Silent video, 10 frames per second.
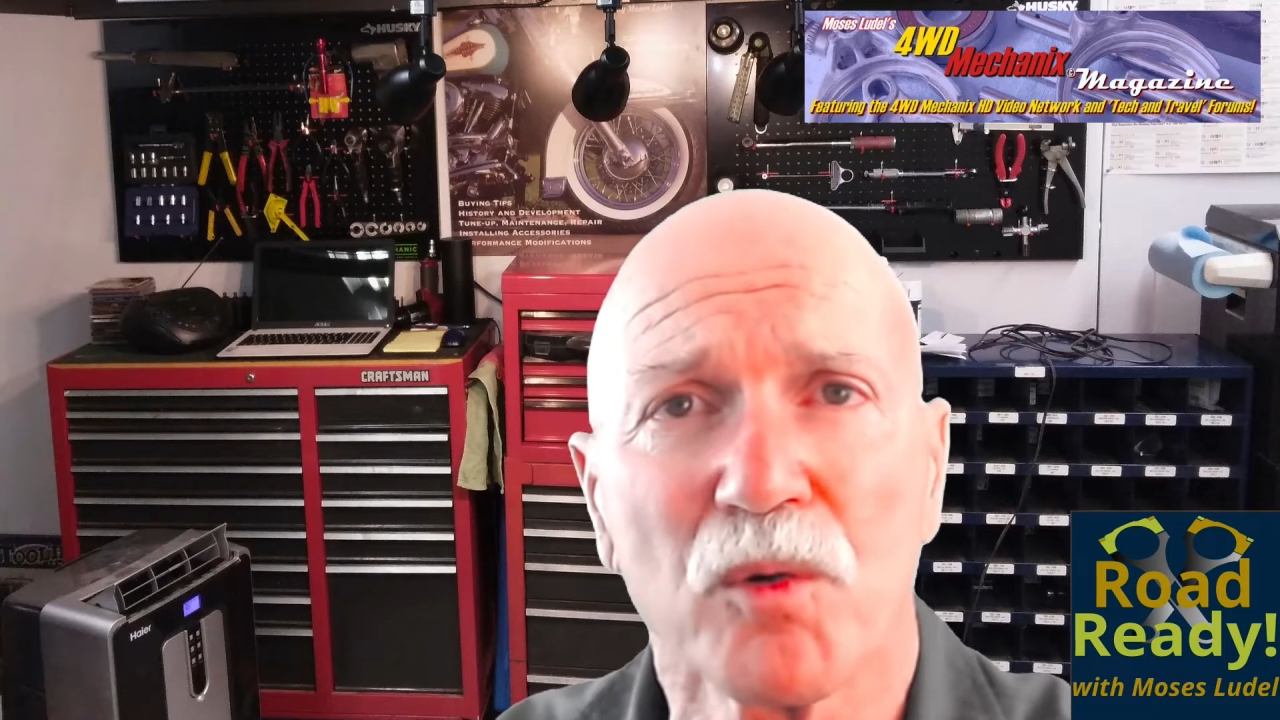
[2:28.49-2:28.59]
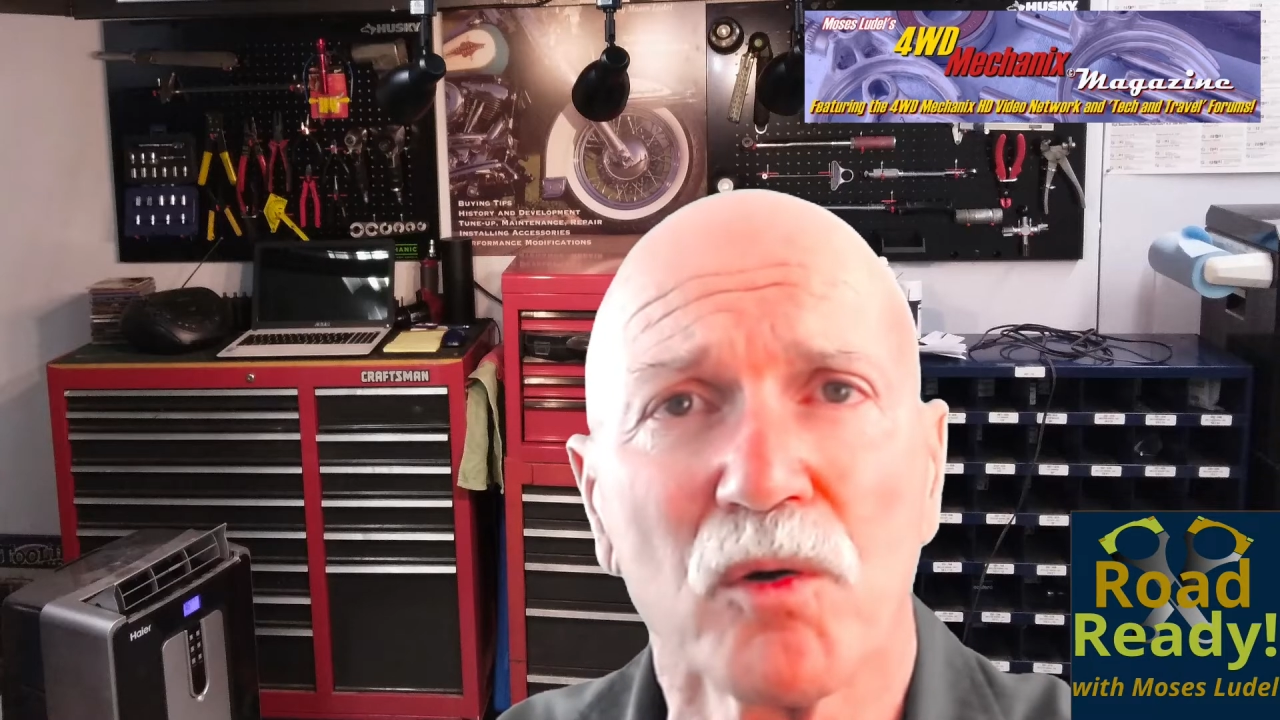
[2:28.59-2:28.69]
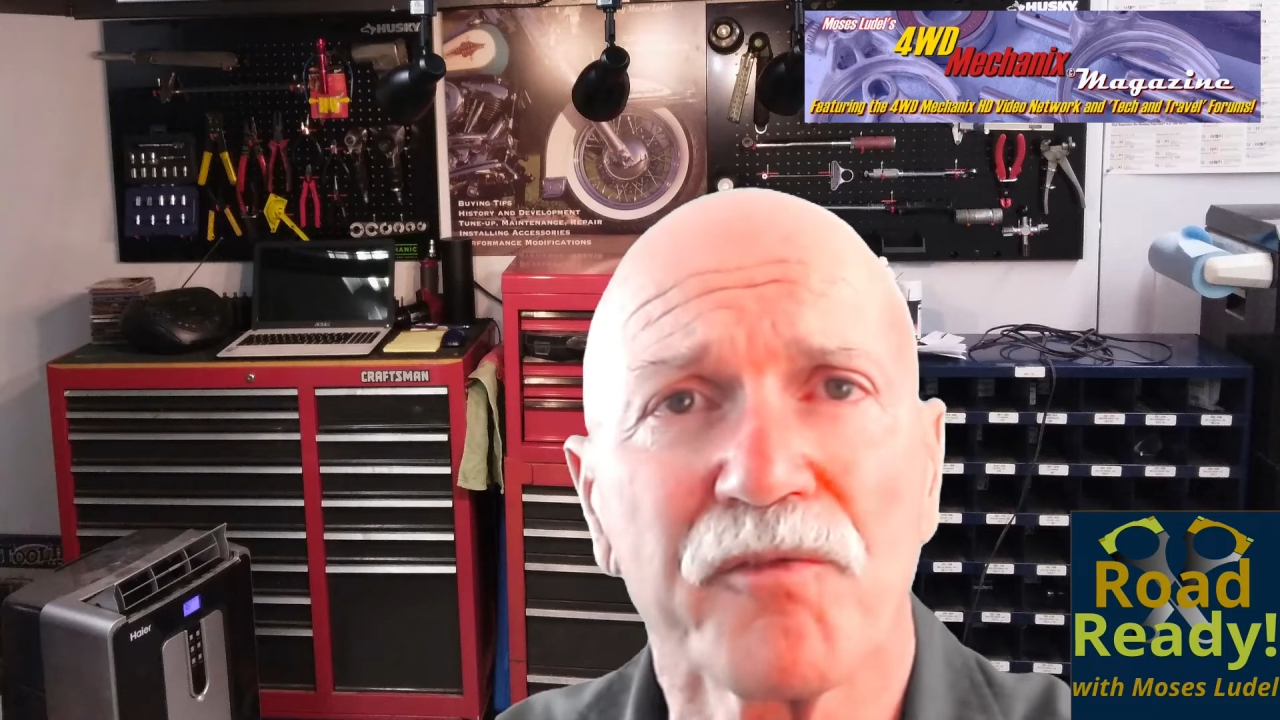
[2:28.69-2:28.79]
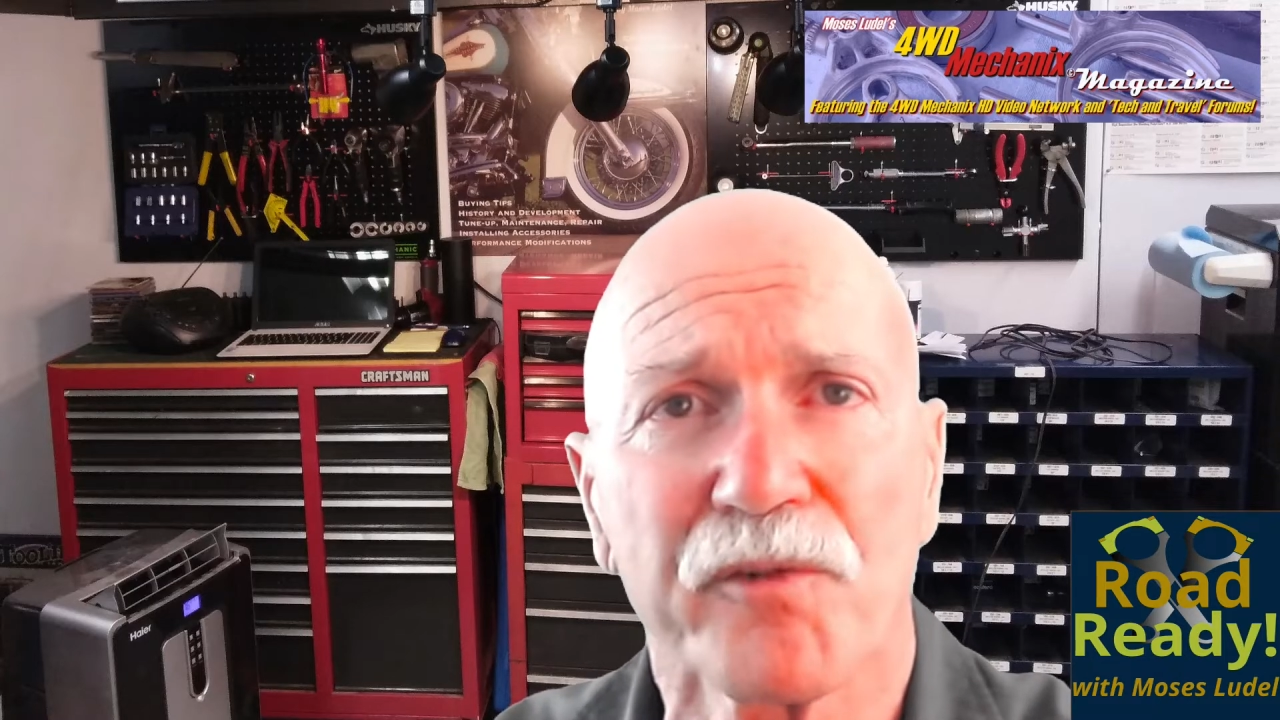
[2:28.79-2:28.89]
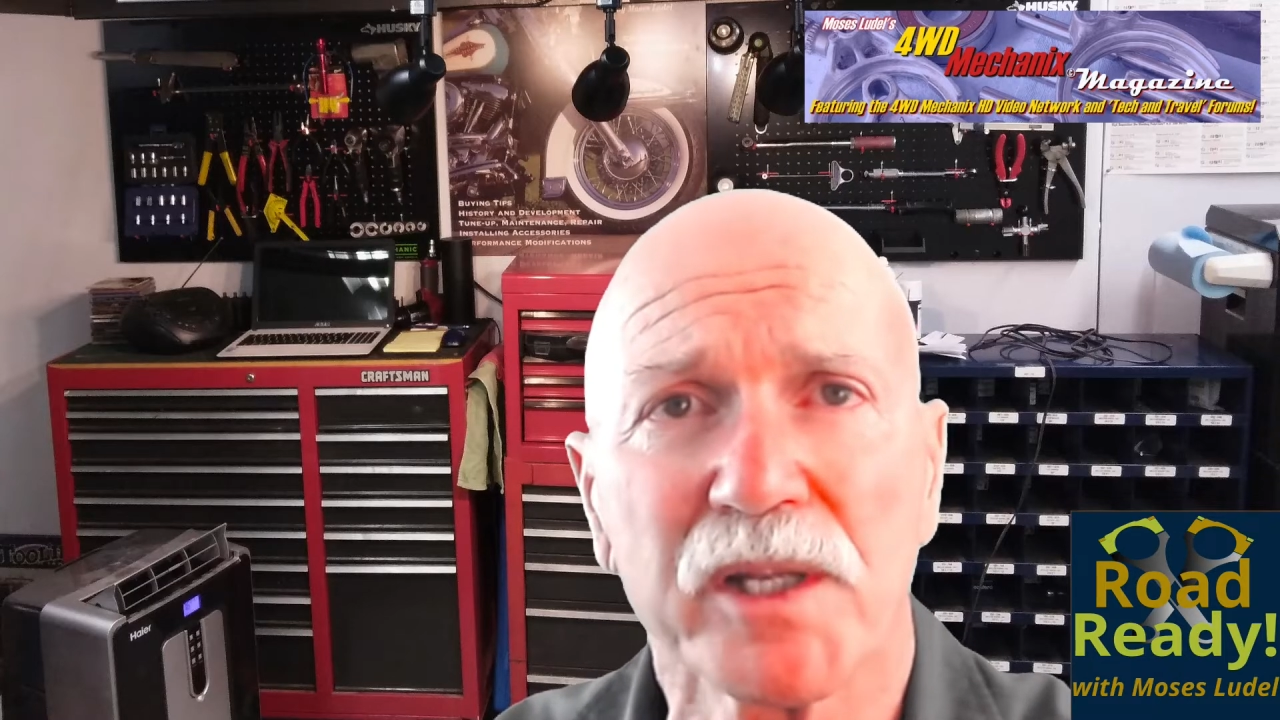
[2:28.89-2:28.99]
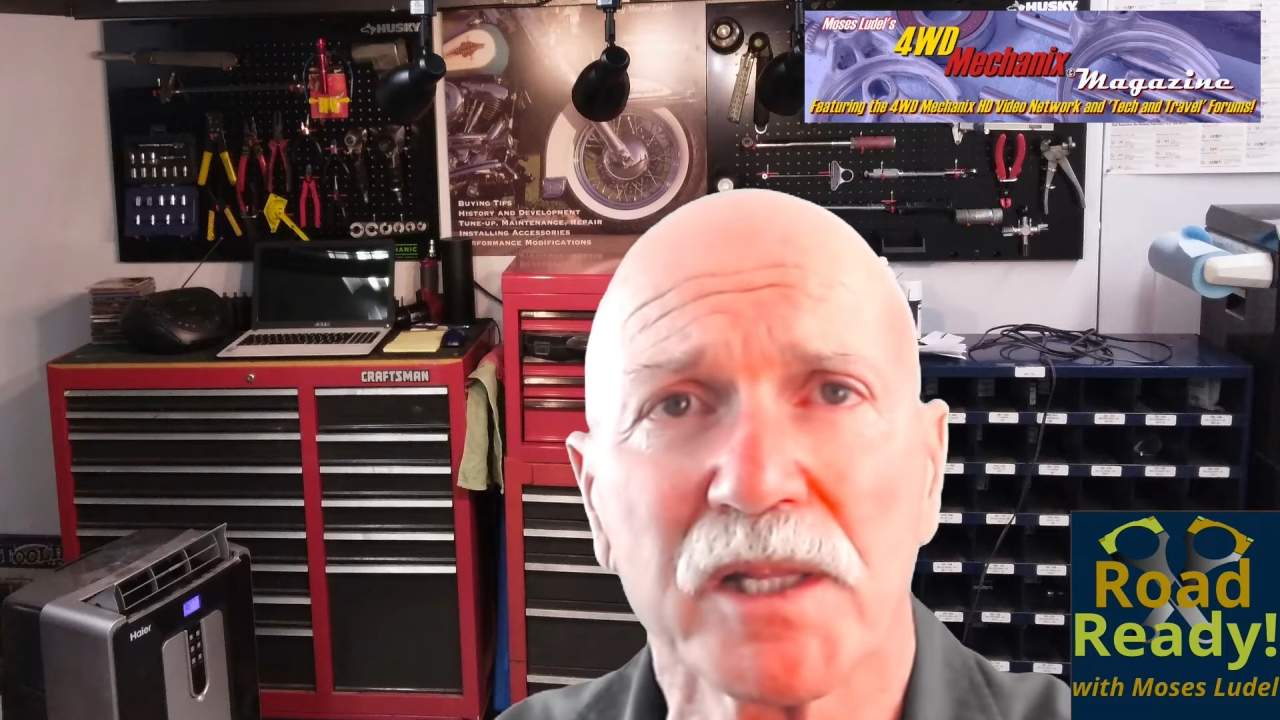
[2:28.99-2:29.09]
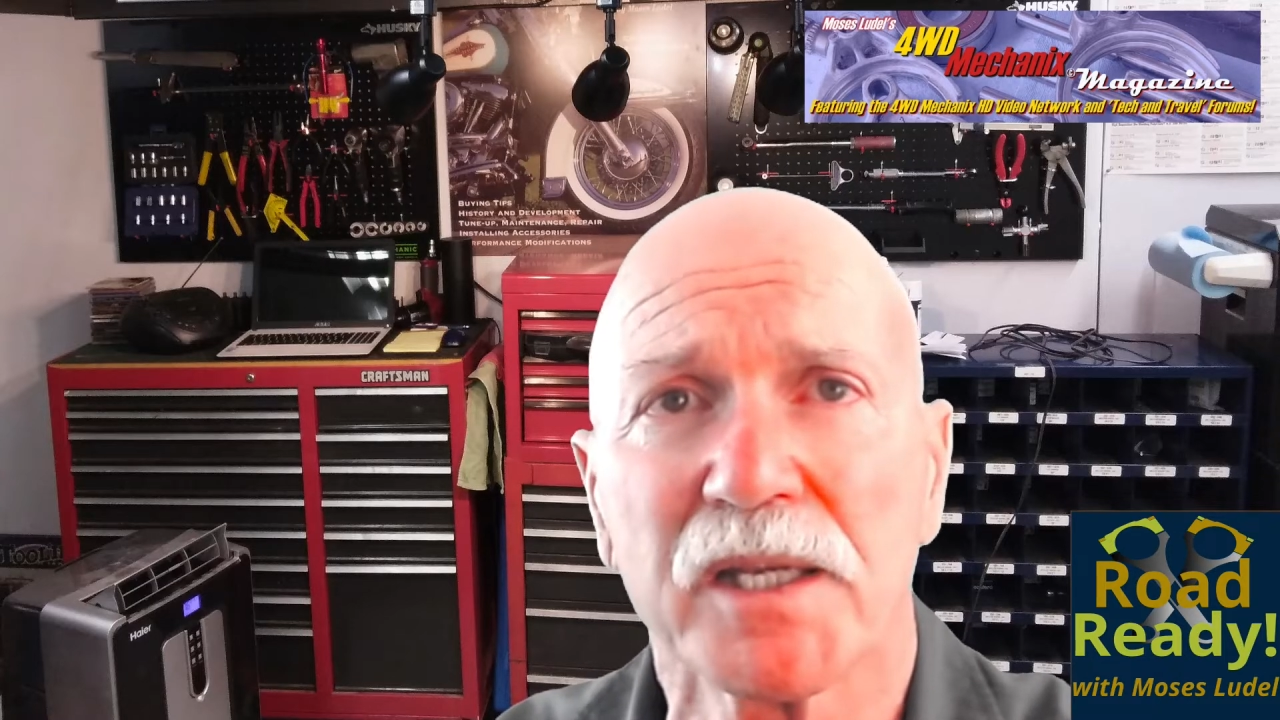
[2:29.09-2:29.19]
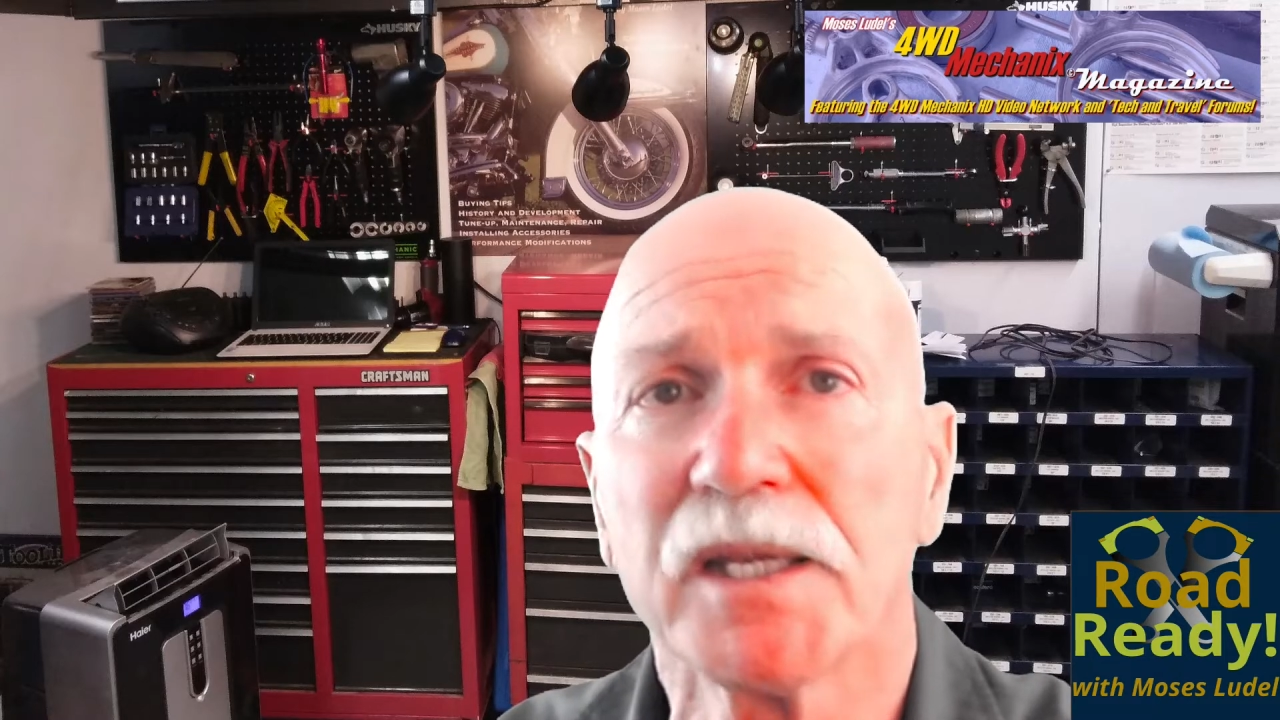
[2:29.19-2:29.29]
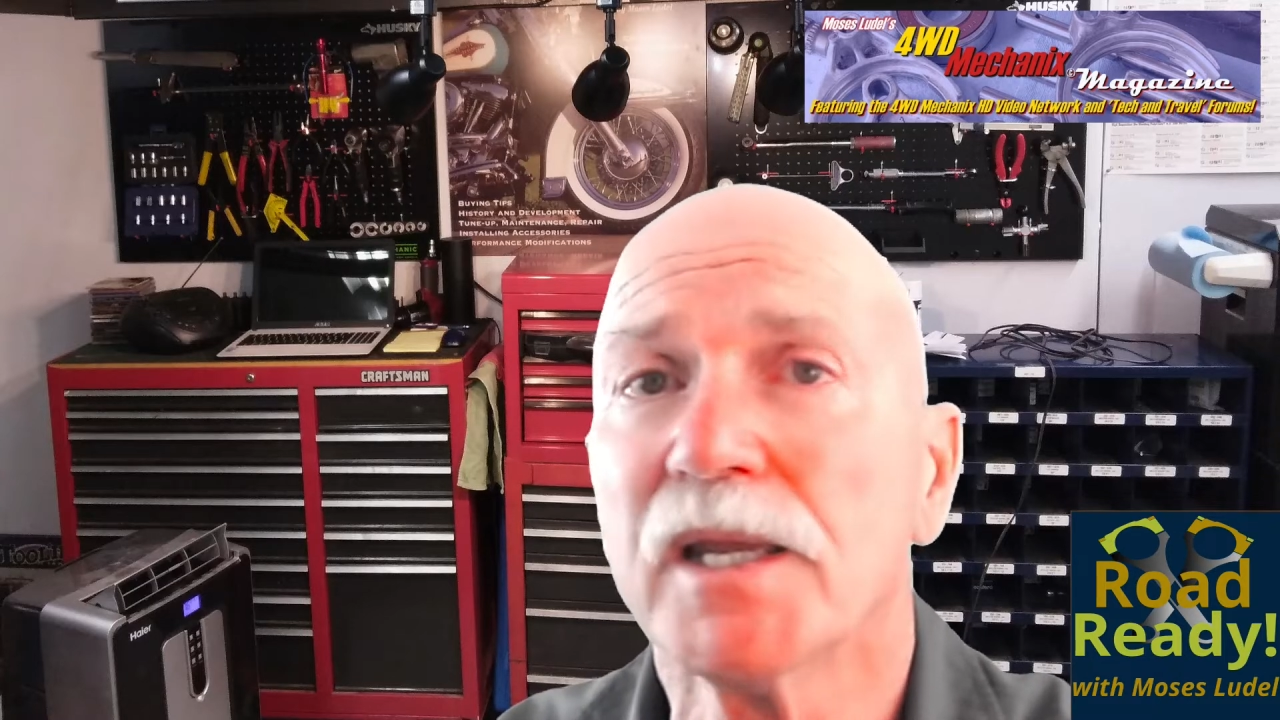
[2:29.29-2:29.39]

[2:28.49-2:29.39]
freely